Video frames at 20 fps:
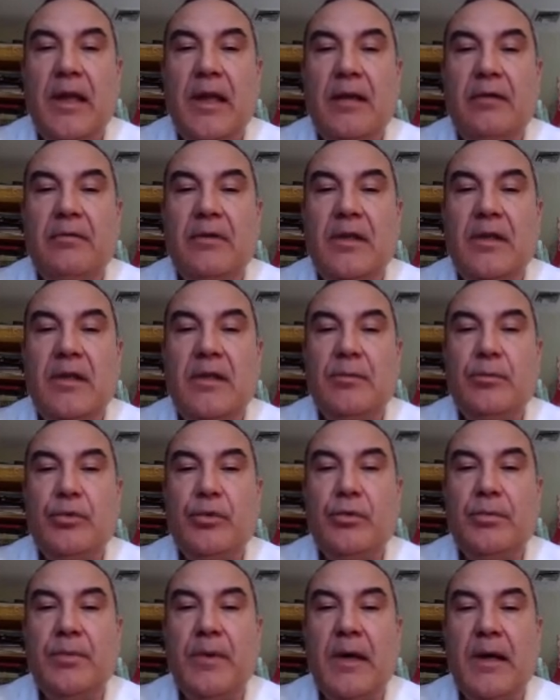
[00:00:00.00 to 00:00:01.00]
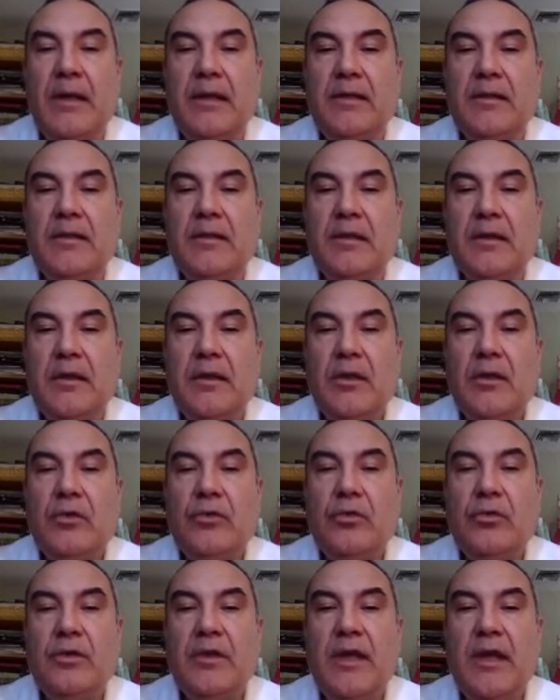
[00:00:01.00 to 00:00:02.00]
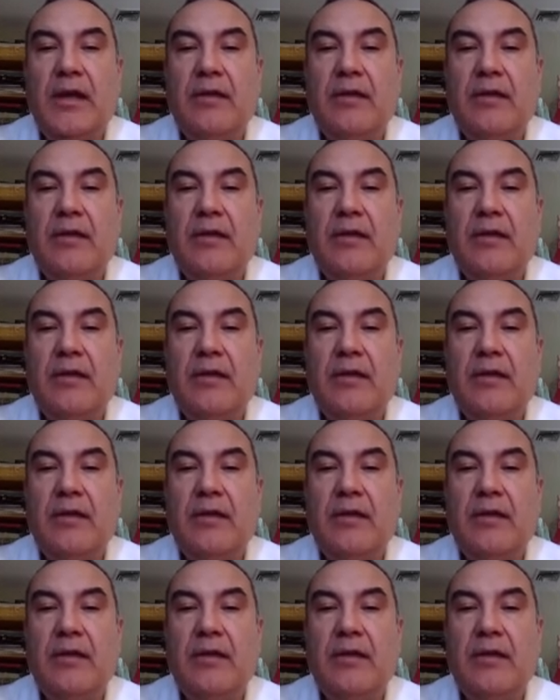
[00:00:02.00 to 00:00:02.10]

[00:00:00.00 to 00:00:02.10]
every input byte to the